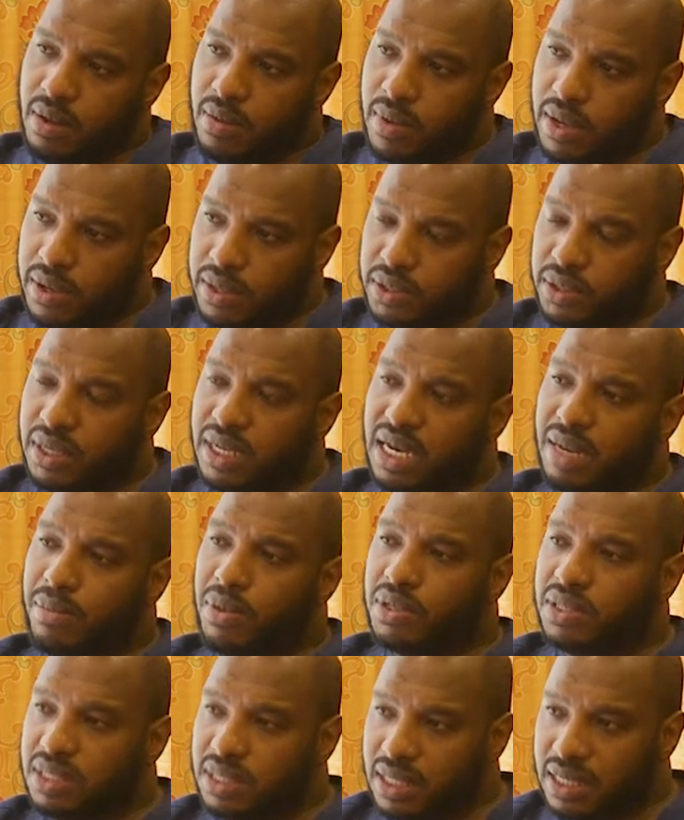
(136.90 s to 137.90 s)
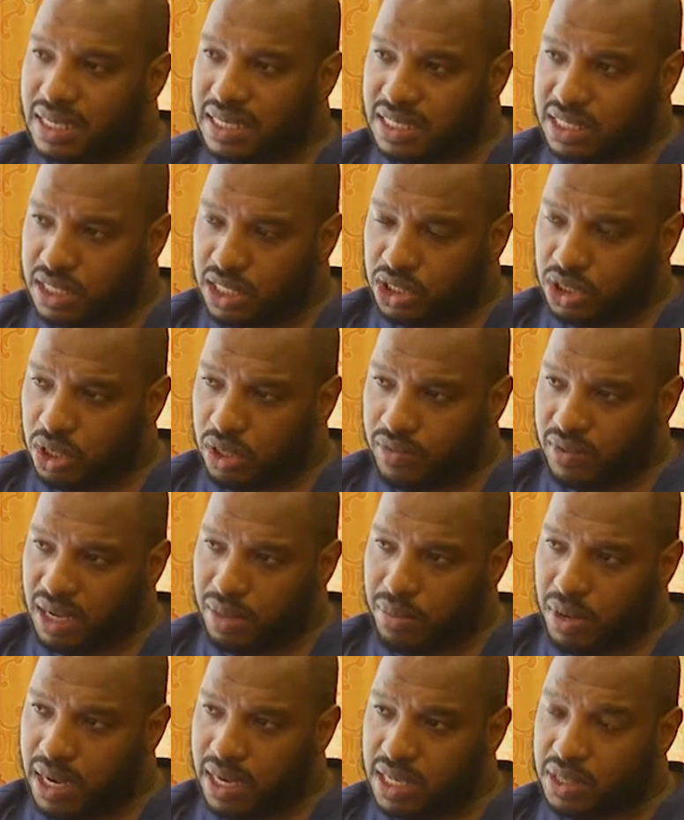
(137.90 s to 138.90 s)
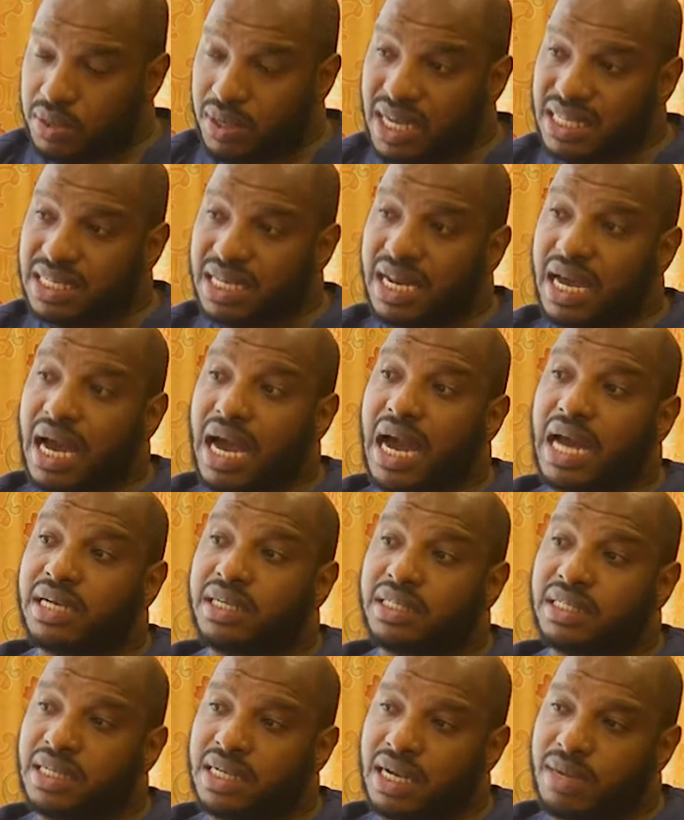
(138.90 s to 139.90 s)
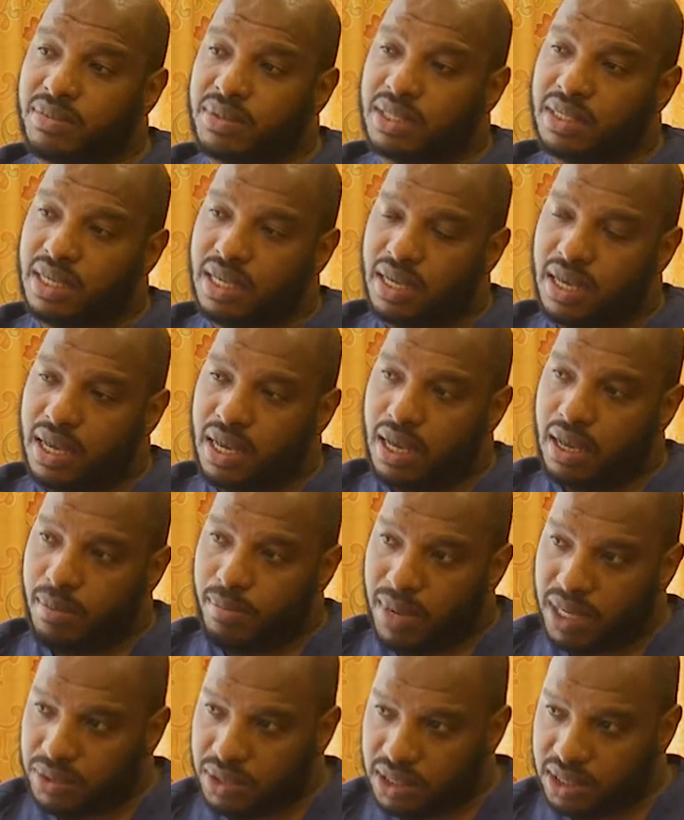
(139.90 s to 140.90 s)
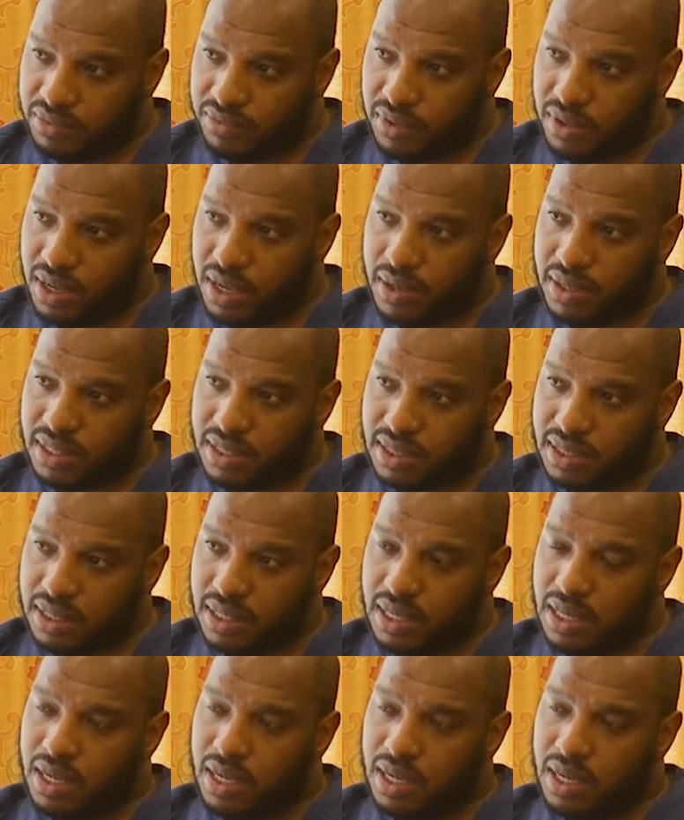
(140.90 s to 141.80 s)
where you're talking about restriction of carbohydrate to less than 100 grams per 24 hours,